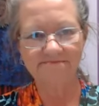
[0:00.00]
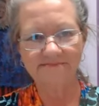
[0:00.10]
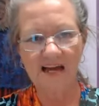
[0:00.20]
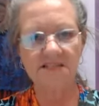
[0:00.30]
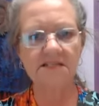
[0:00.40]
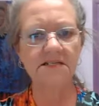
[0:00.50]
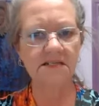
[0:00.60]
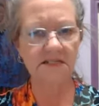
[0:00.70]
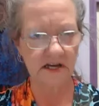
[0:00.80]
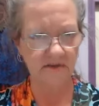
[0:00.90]

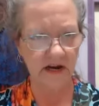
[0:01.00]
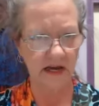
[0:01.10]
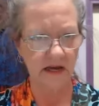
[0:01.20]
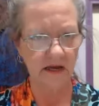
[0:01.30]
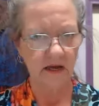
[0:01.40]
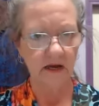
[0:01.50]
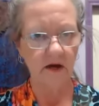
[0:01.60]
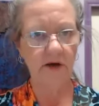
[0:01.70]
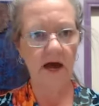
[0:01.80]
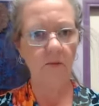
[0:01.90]
sensitivity.
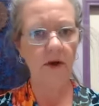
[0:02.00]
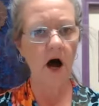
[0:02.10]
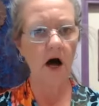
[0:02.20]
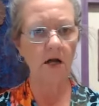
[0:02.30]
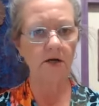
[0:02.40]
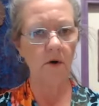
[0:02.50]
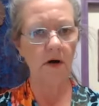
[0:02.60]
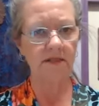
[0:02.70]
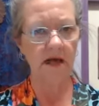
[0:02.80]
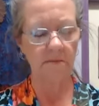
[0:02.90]
Okay, and we all know
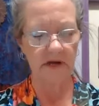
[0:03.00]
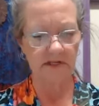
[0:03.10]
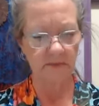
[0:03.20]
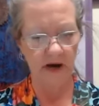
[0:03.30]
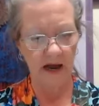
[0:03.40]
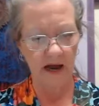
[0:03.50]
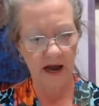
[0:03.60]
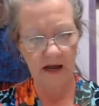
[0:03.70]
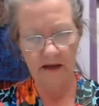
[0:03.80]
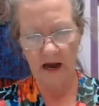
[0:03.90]
what that means, but
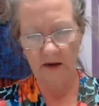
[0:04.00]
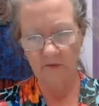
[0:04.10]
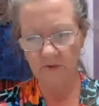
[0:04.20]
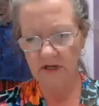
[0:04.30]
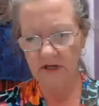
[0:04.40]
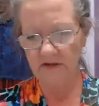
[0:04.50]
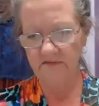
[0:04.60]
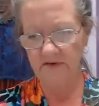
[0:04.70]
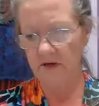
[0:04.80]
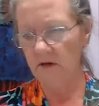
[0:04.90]
I really
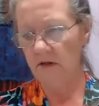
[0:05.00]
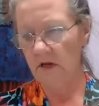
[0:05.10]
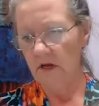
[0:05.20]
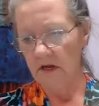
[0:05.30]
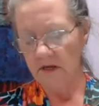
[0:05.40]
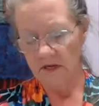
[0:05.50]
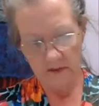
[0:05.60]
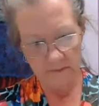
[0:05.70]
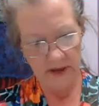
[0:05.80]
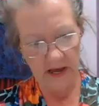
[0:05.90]
feel
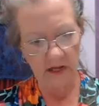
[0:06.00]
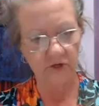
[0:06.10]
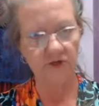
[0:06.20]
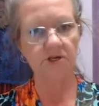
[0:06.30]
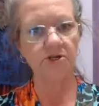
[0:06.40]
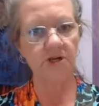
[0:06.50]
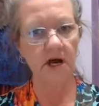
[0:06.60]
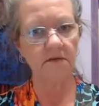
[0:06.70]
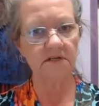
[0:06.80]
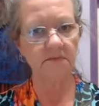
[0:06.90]
compelled to just
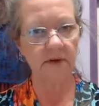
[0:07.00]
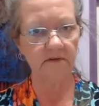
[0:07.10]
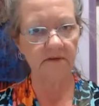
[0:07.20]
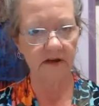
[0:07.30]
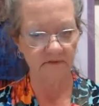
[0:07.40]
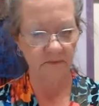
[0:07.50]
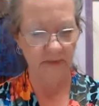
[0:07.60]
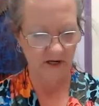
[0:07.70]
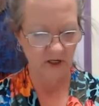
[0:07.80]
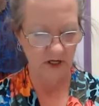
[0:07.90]
share this bit of
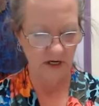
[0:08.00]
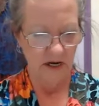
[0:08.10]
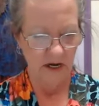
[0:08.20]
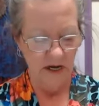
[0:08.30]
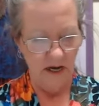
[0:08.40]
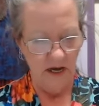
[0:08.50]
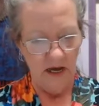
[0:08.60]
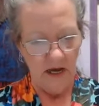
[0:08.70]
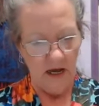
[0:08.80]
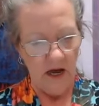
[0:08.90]
information.
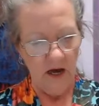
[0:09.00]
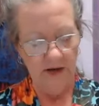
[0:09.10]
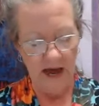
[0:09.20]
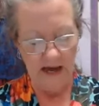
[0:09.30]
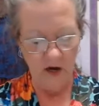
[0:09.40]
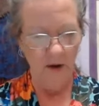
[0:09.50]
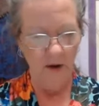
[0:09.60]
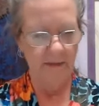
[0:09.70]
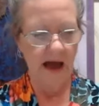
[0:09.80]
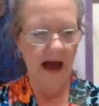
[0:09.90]
Okay, going
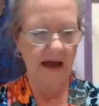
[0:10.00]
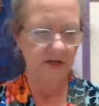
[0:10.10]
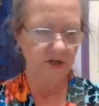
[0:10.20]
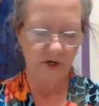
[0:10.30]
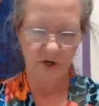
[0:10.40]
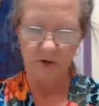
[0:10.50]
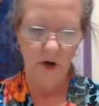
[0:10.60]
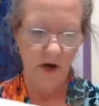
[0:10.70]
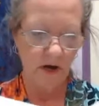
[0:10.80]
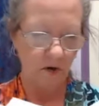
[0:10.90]
back to
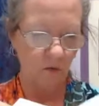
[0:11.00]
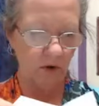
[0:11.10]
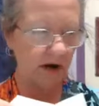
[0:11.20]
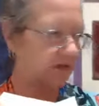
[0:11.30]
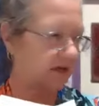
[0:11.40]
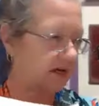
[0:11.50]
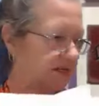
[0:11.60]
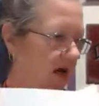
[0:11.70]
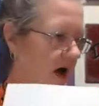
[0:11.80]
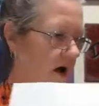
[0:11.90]
where this
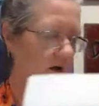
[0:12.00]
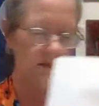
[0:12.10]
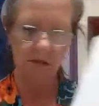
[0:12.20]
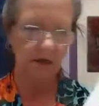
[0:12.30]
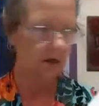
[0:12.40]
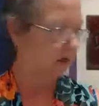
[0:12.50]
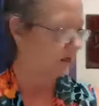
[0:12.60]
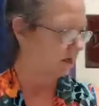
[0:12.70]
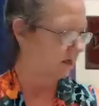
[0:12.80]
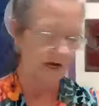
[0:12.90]
all
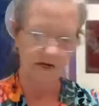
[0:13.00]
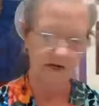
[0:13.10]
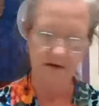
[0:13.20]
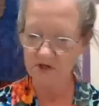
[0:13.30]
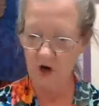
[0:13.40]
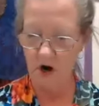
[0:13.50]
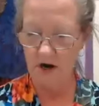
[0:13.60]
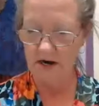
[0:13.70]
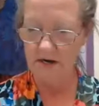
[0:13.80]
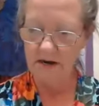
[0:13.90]
kind of started.